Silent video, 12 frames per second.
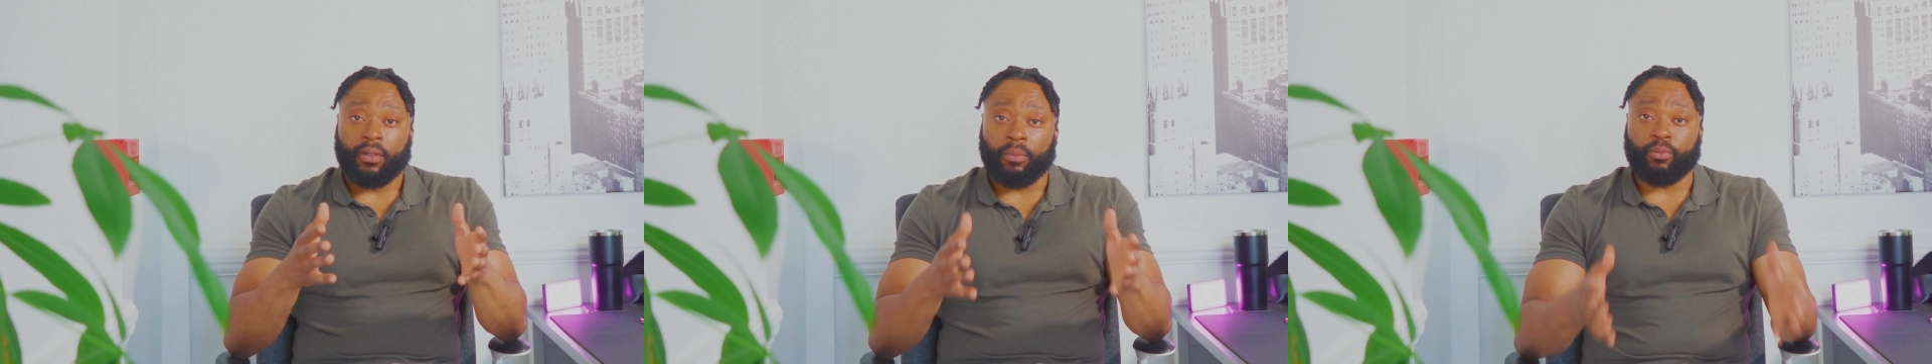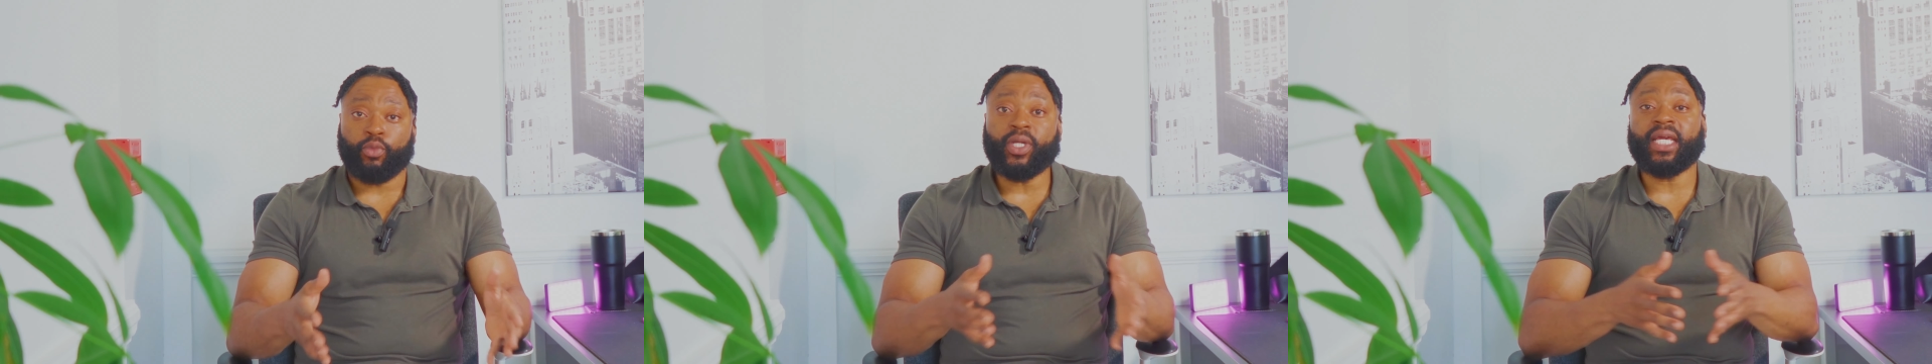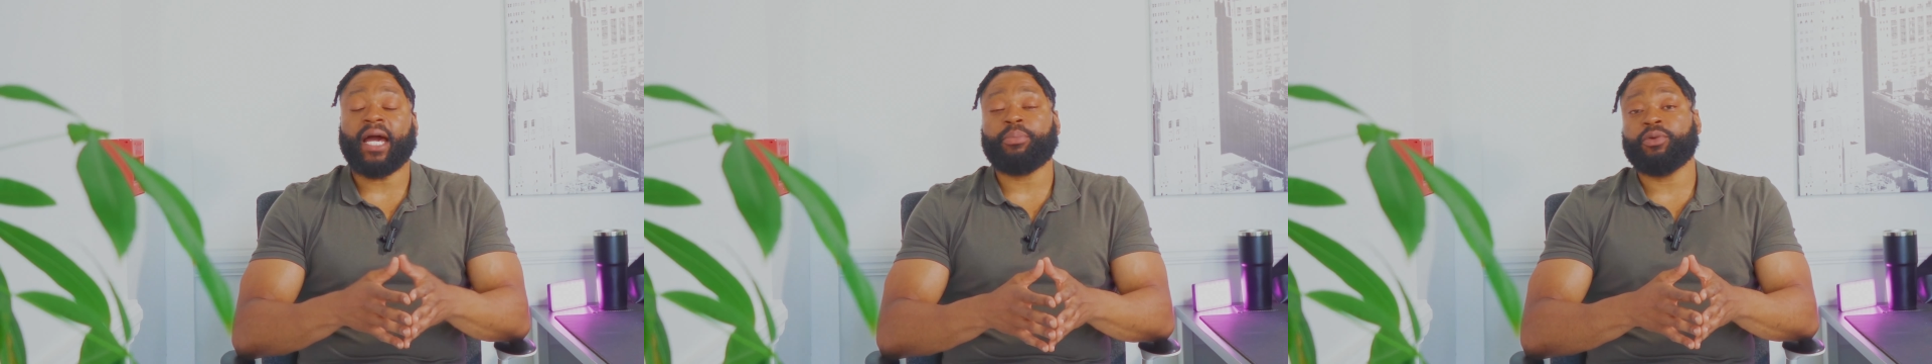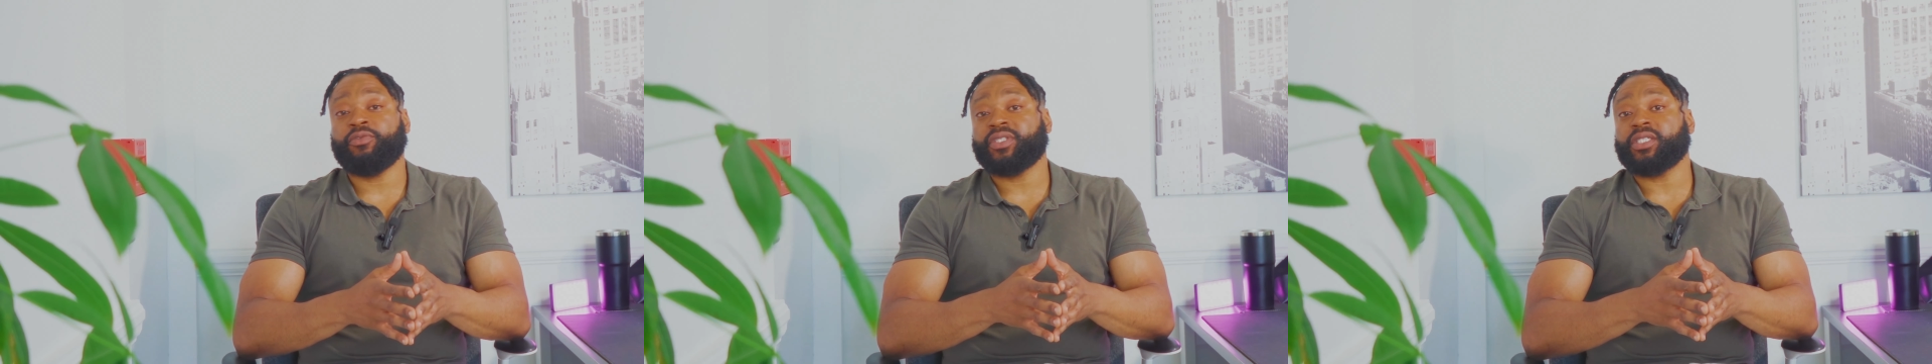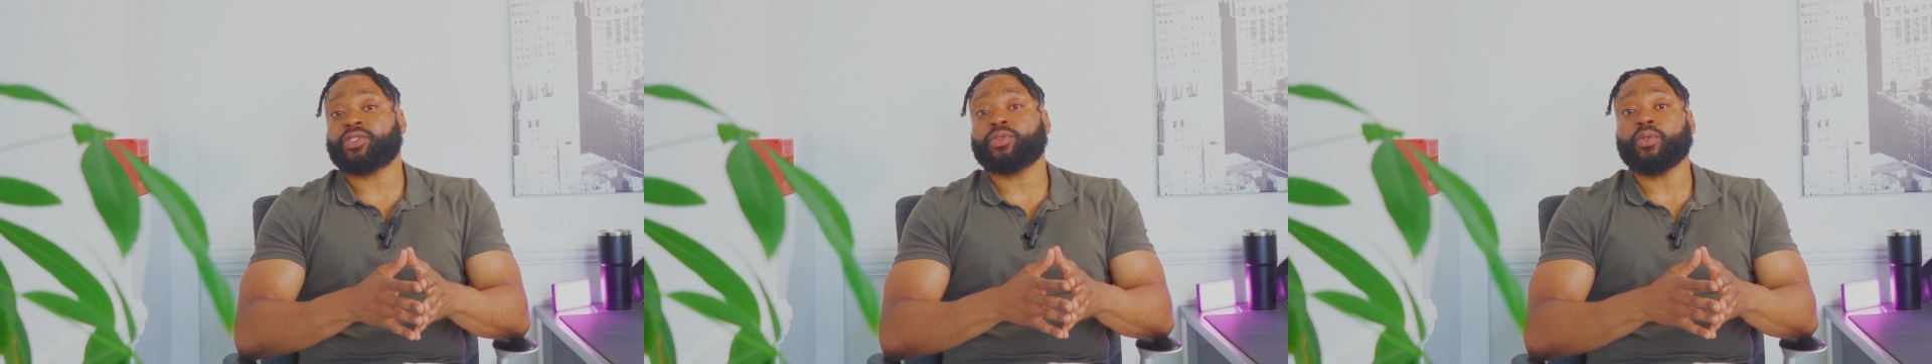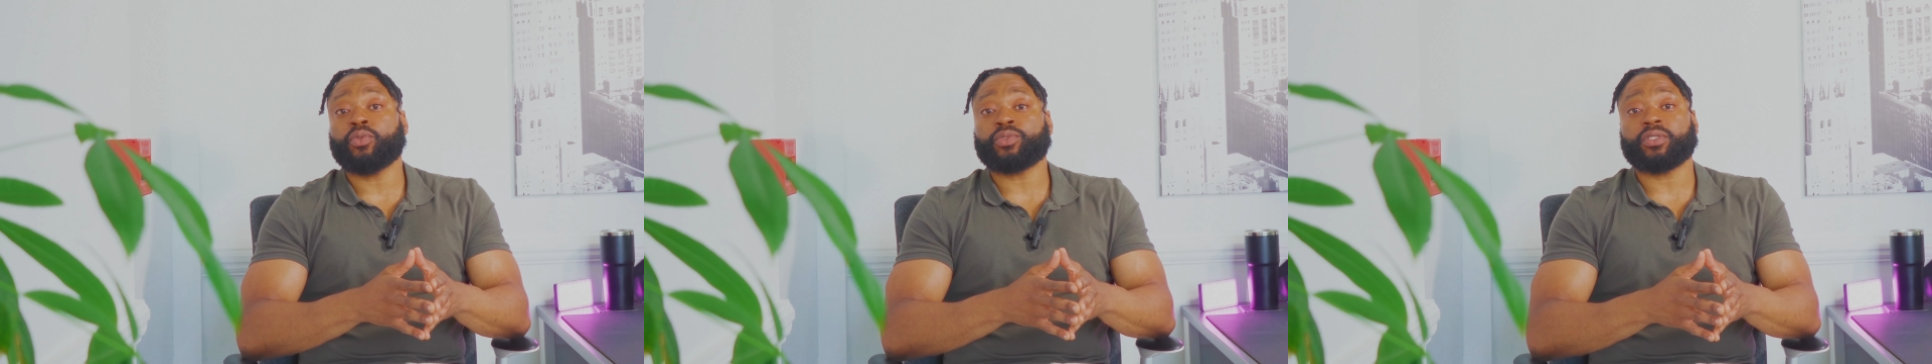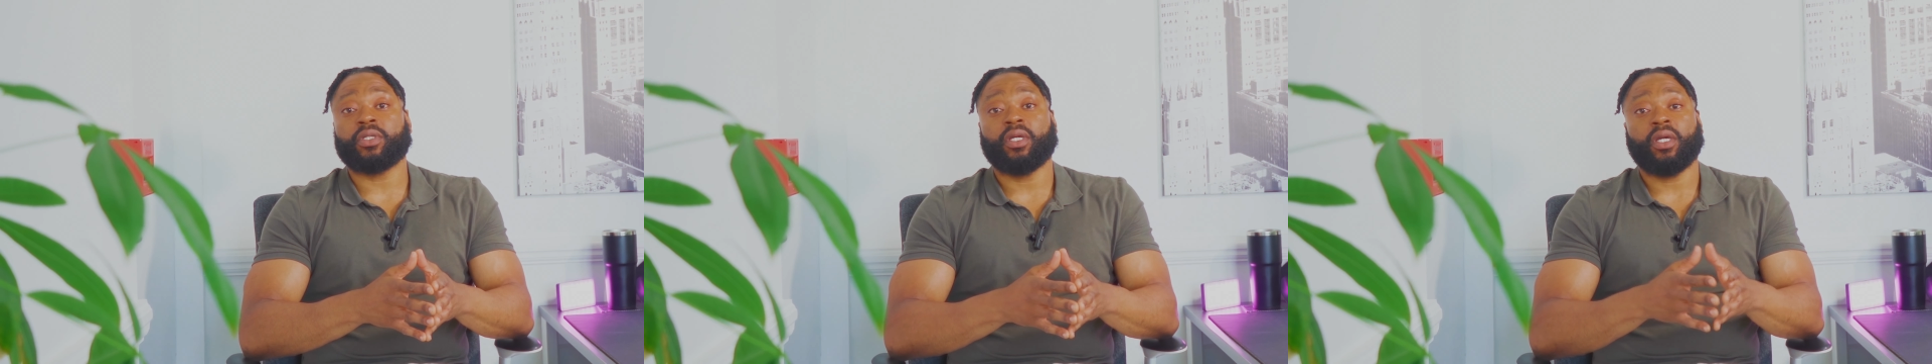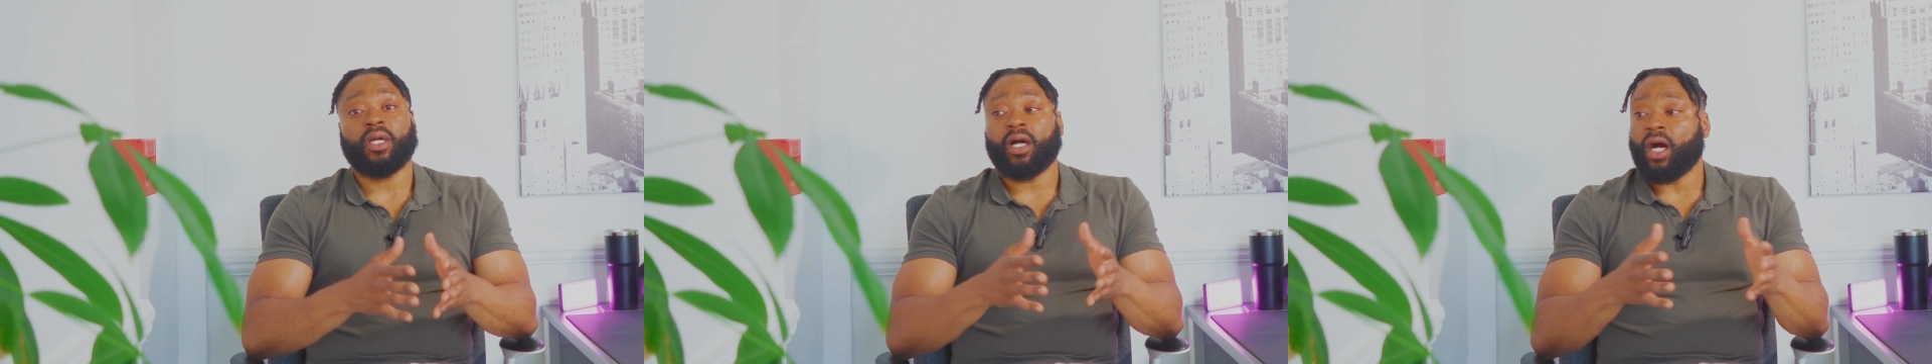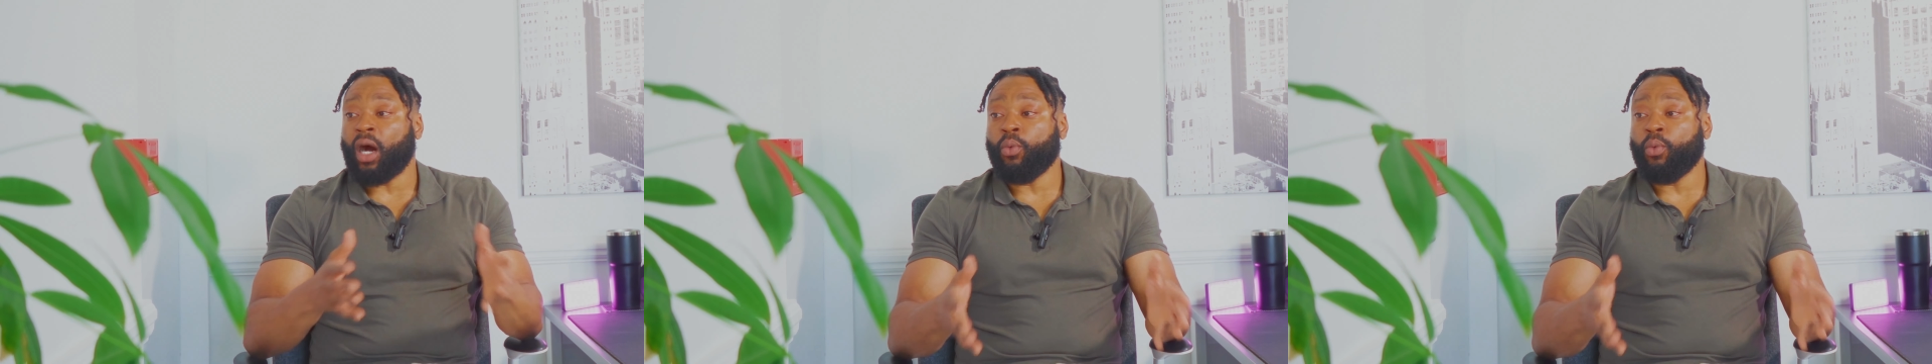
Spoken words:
I'm really happy with these tools. I